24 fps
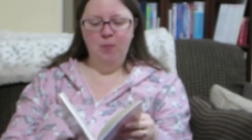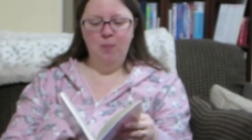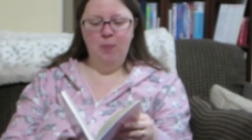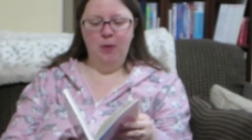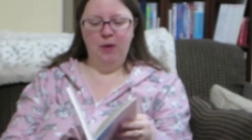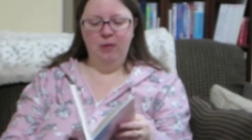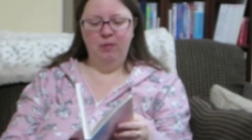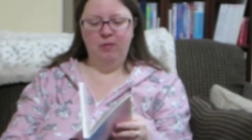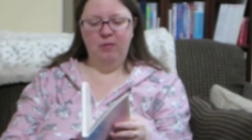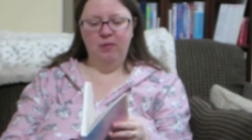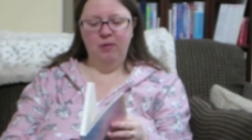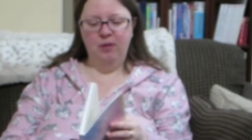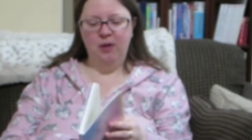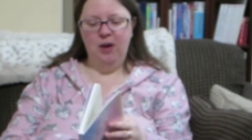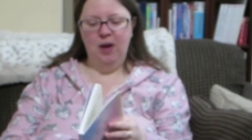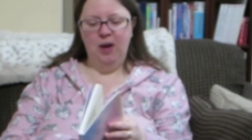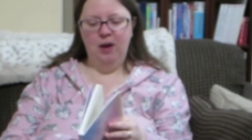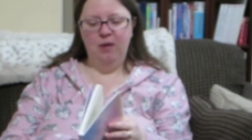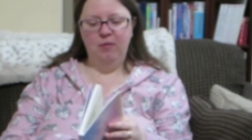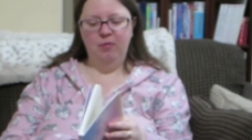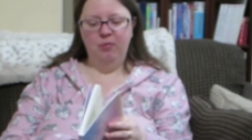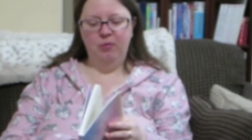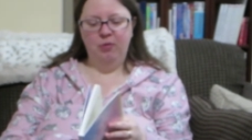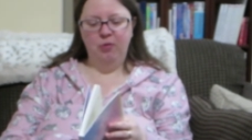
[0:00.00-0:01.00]
Benson
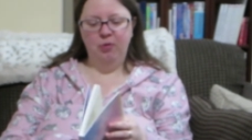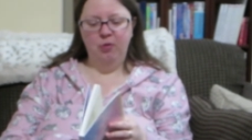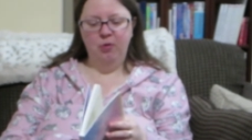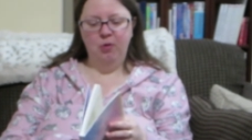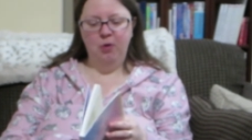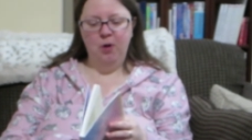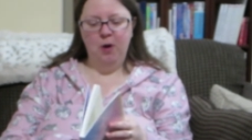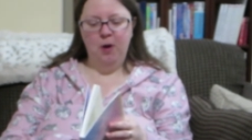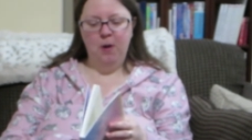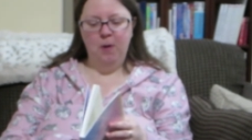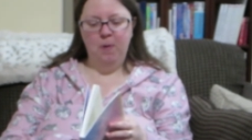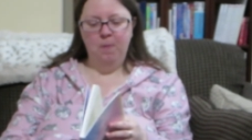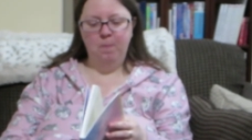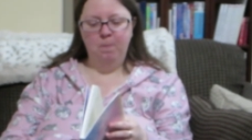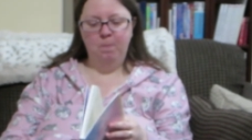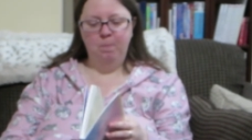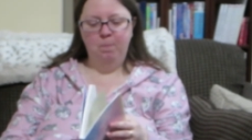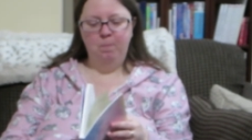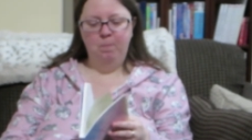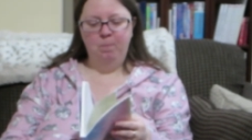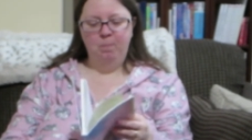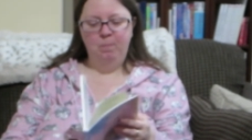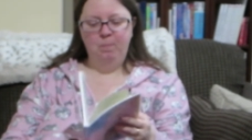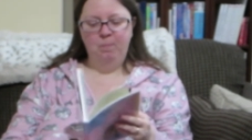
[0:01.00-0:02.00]
after um,
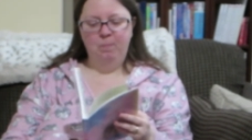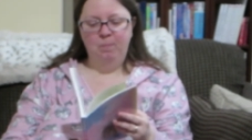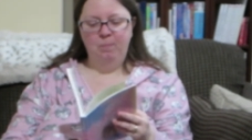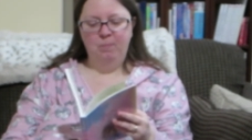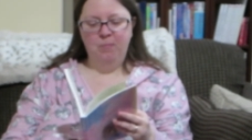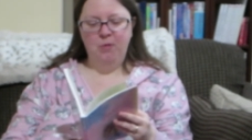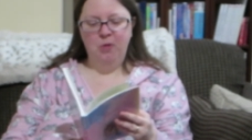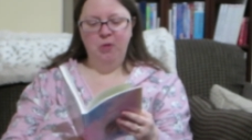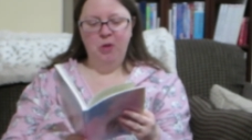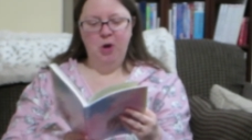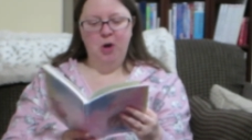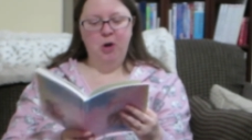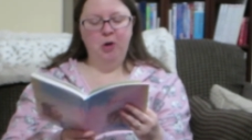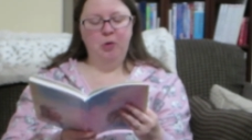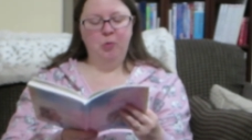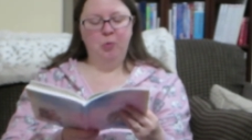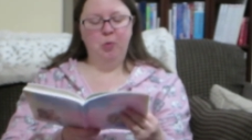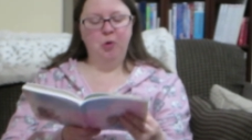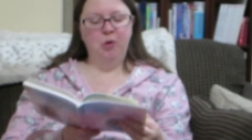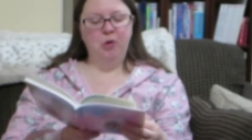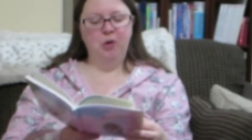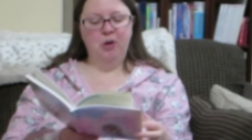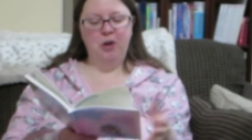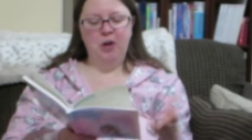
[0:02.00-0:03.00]
Law and
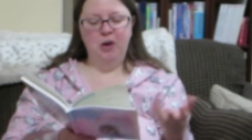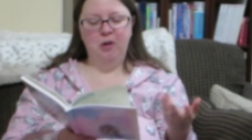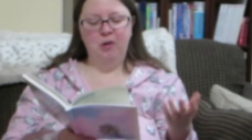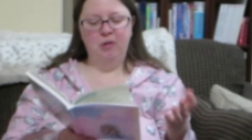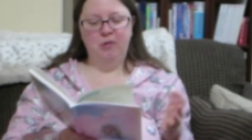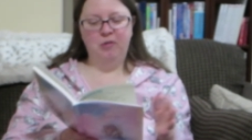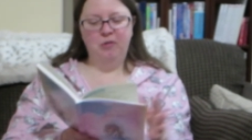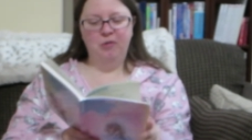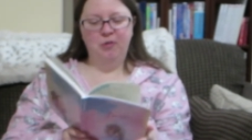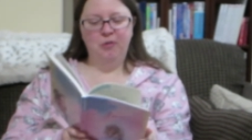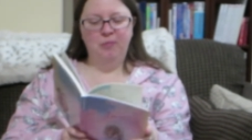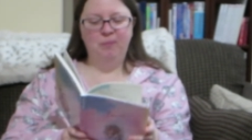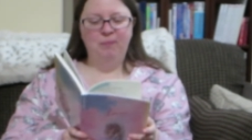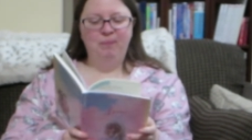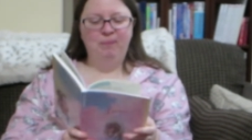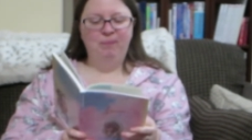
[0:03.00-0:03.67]
Order character.